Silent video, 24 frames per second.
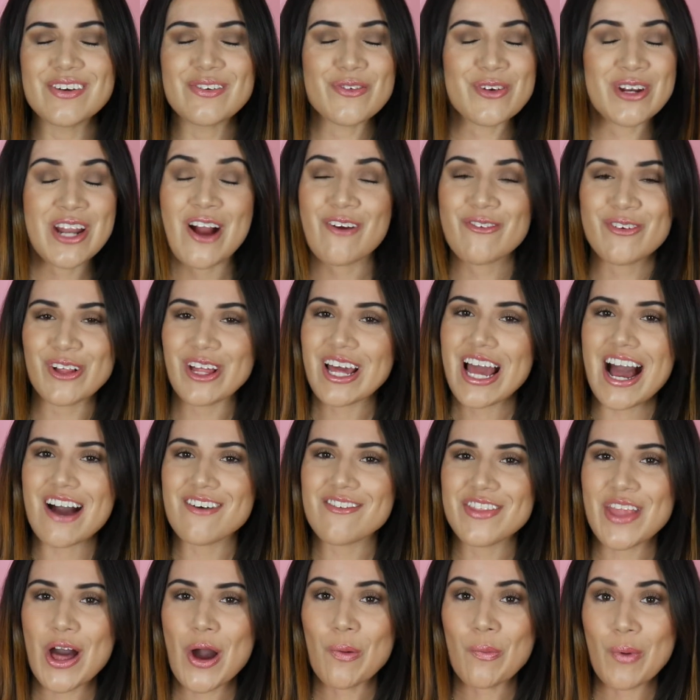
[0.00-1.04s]
We're not really
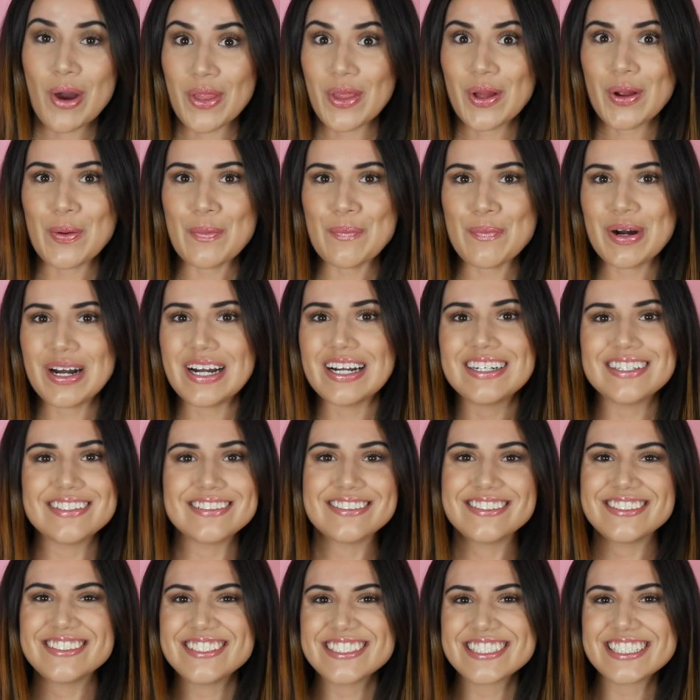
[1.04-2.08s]
having that weather,
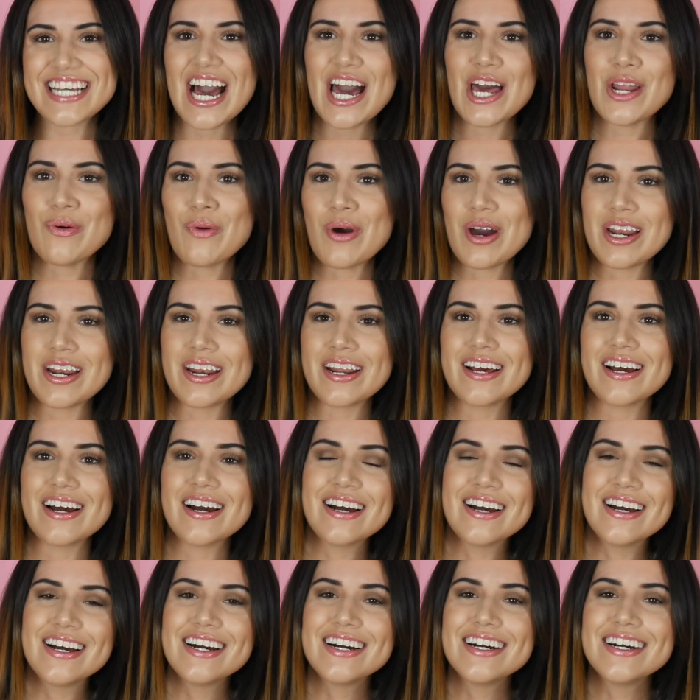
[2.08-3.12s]
but just kind of wanted
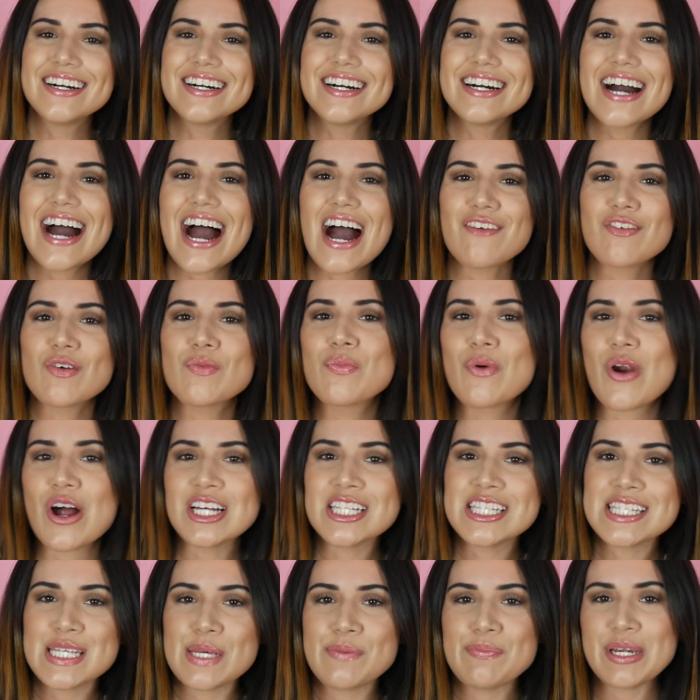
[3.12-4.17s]
to have a
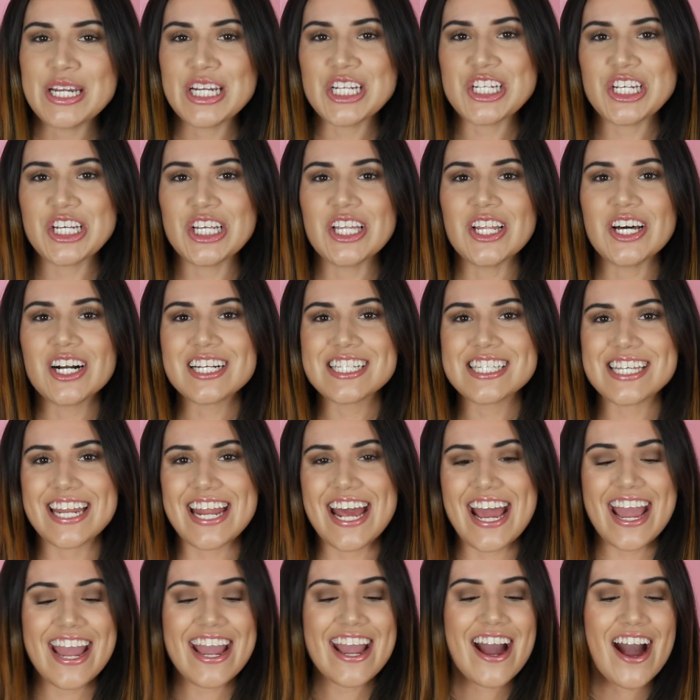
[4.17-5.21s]
bronzy peachy look
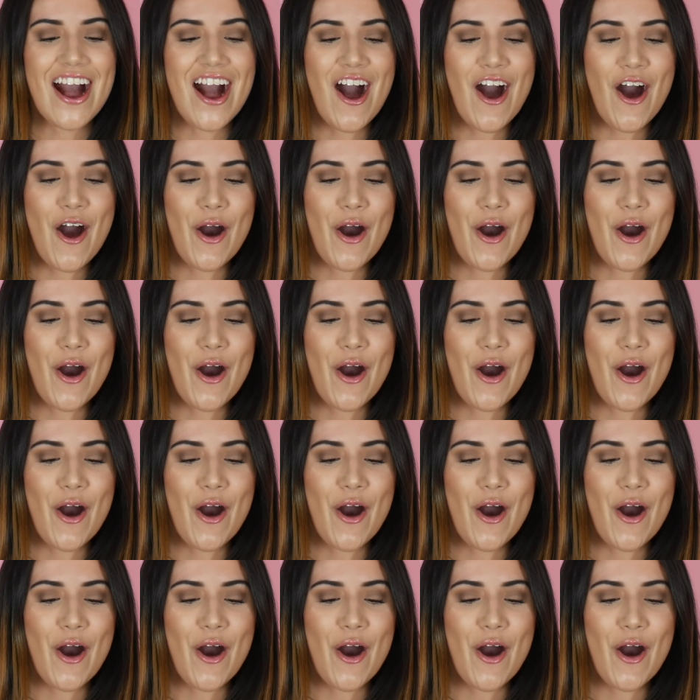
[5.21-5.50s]
today.